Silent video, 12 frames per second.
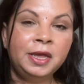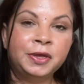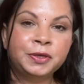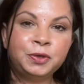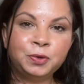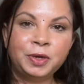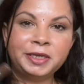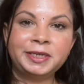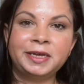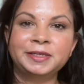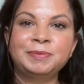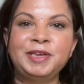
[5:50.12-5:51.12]
You guys
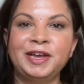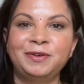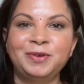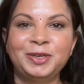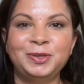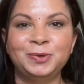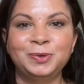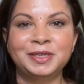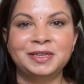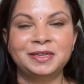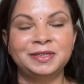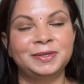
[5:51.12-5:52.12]
asked me how I use
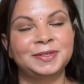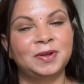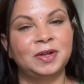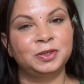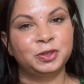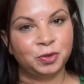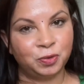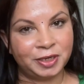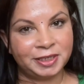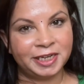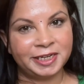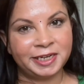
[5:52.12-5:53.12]
it, so I'll show you
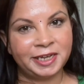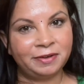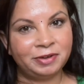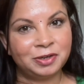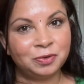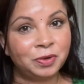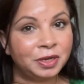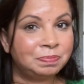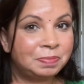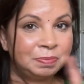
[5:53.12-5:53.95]
exactly how I do it.